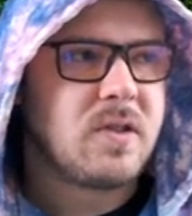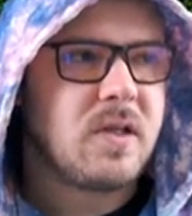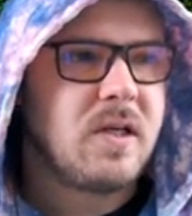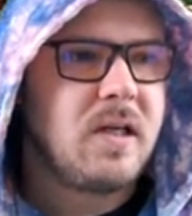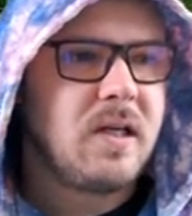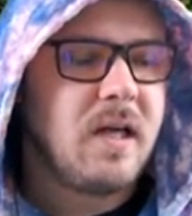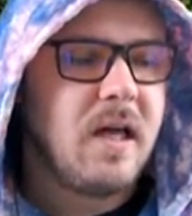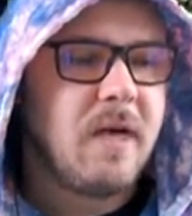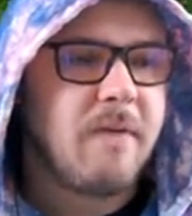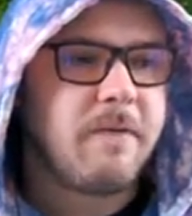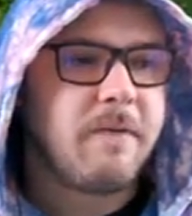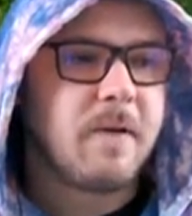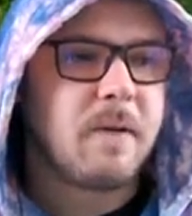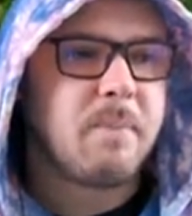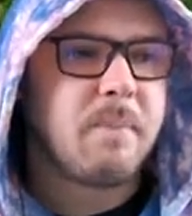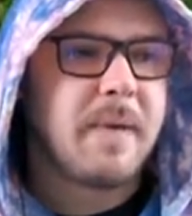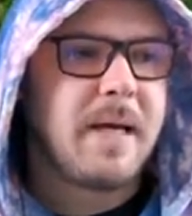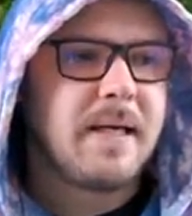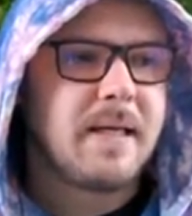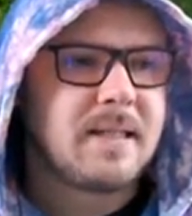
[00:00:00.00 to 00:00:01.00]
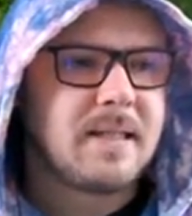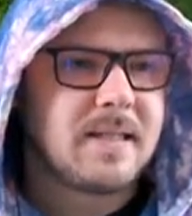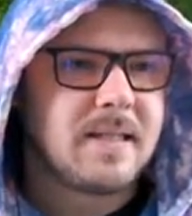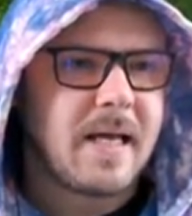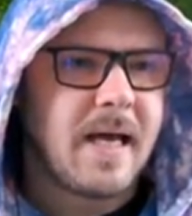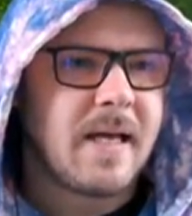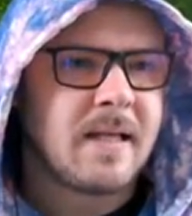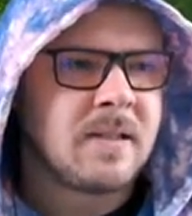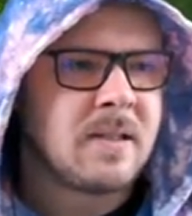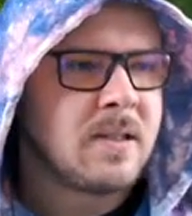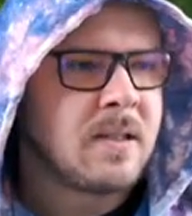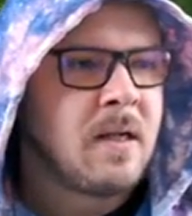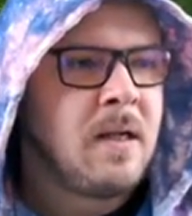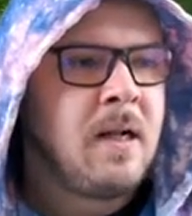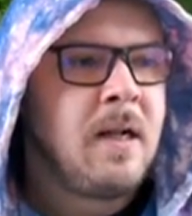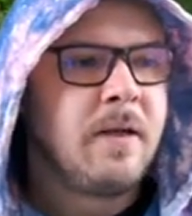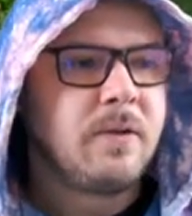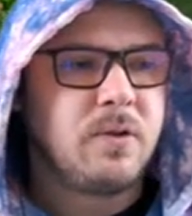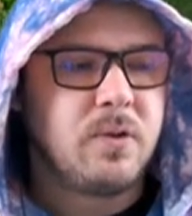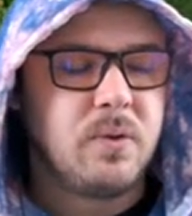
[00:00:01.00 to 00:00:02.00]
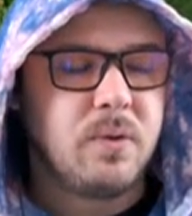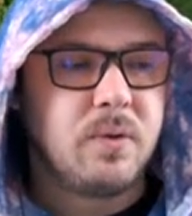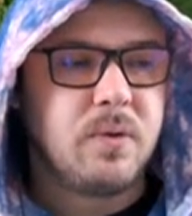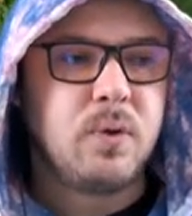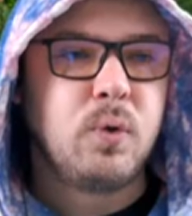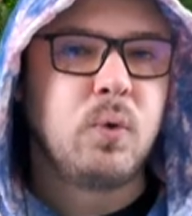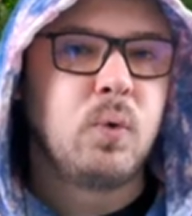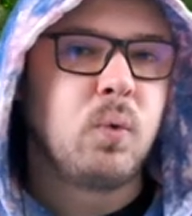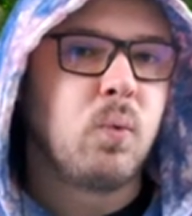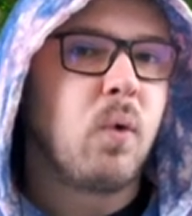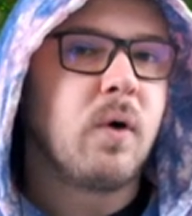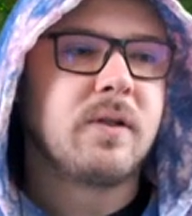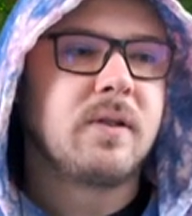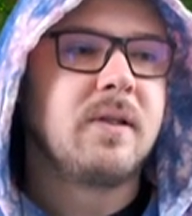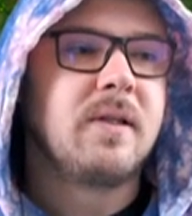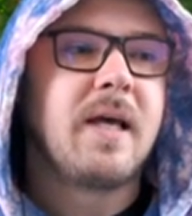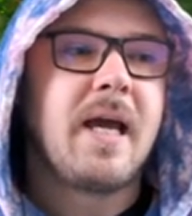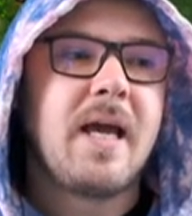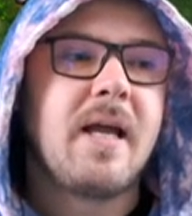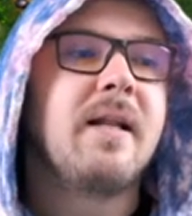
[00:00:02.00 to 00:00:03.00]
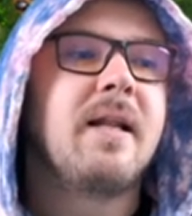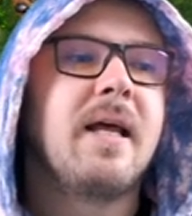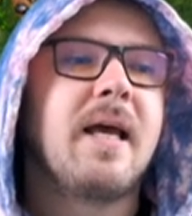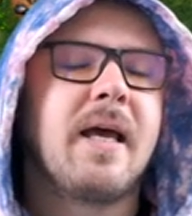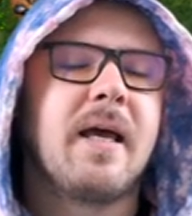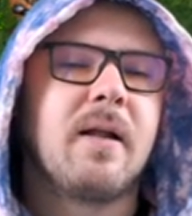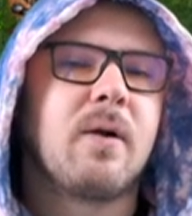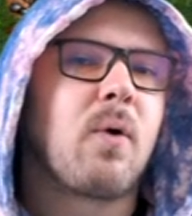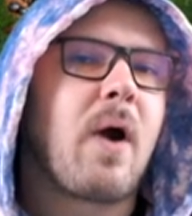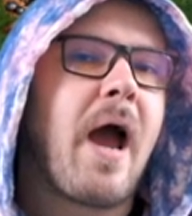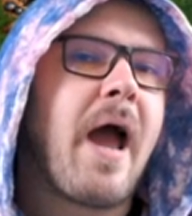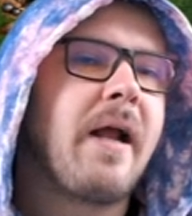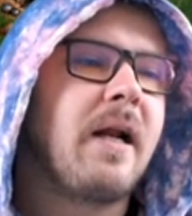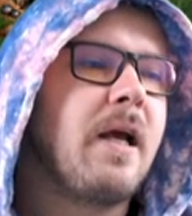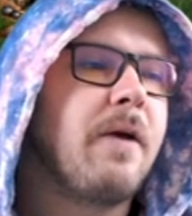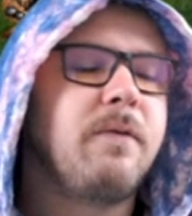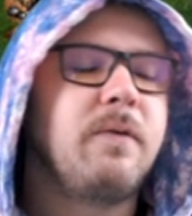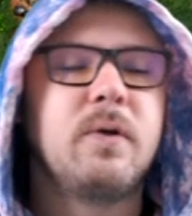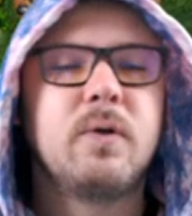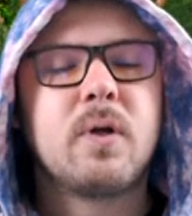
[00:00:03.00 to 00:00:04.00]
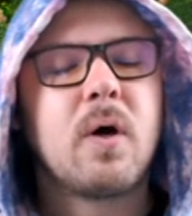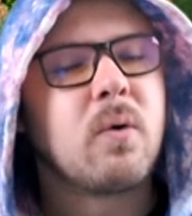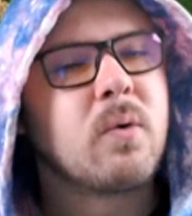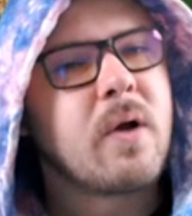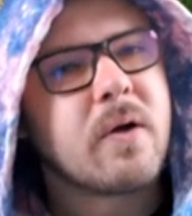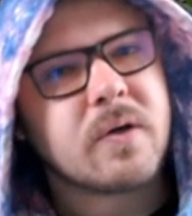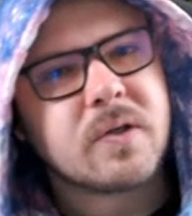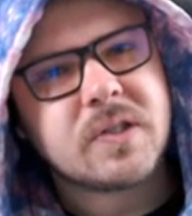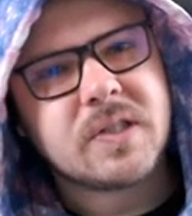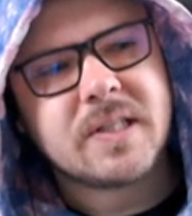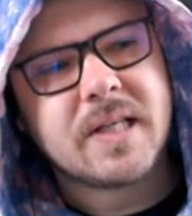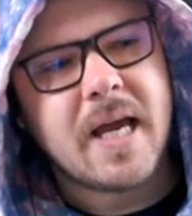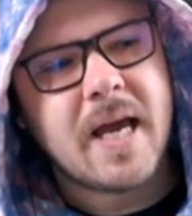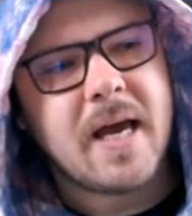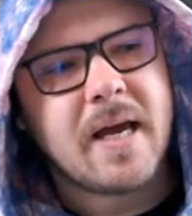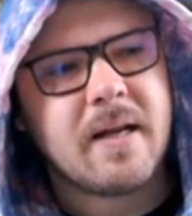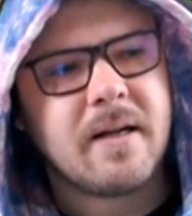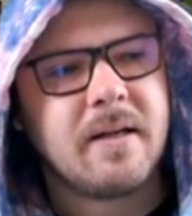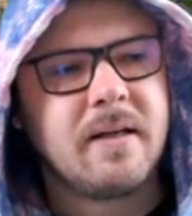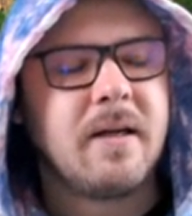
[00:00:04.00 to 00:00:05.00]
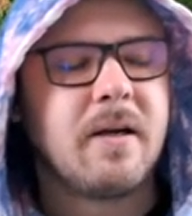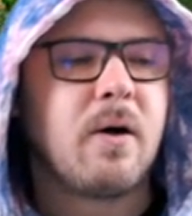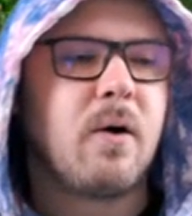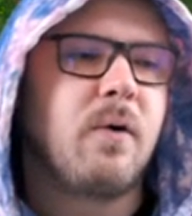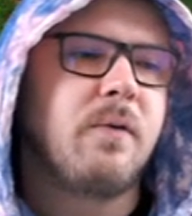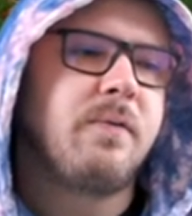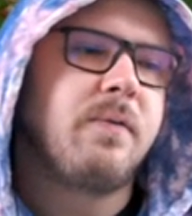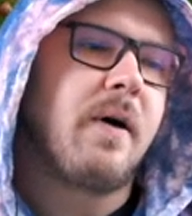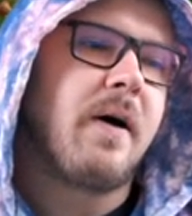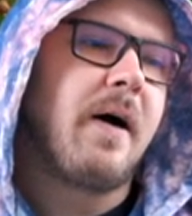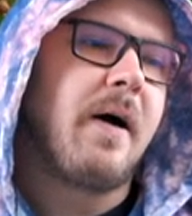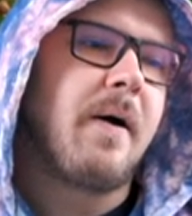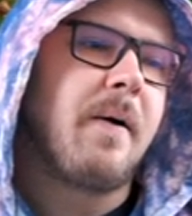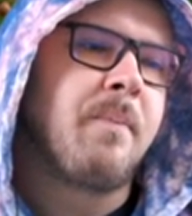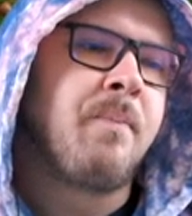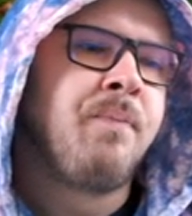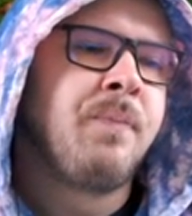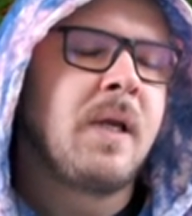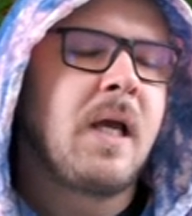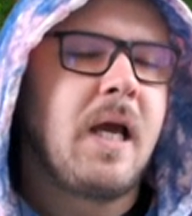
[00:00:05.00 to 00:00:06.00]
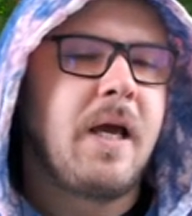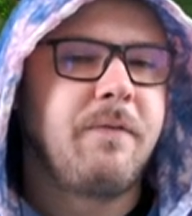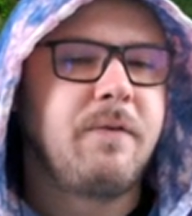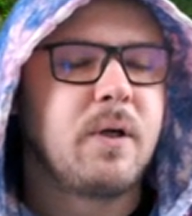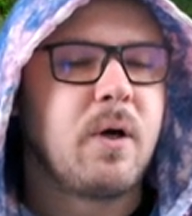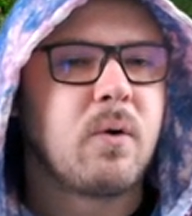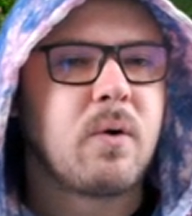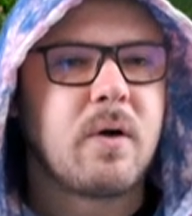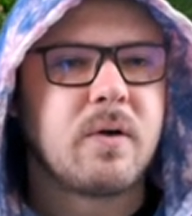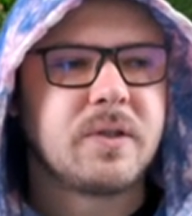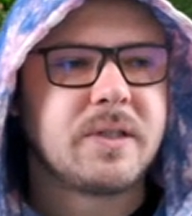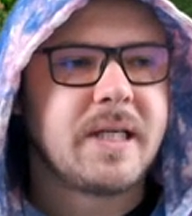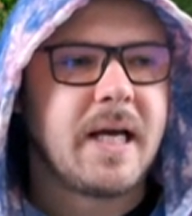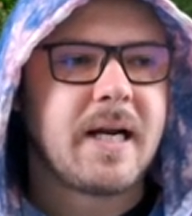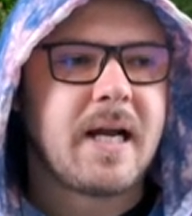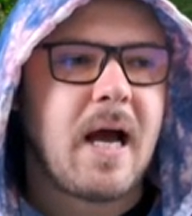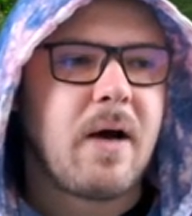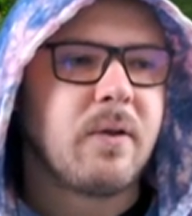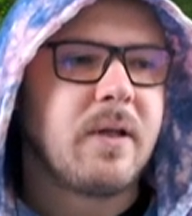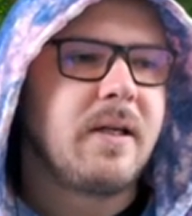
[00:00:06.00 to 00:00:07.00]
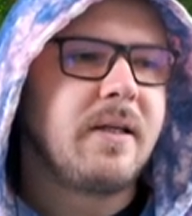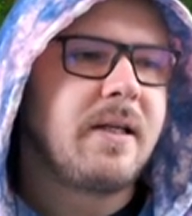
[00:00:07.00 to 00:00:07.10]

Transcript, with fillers: see if it makes sense to do what they did, right? If you don't understand, you know, if... Uh, Um, if you don't understand how they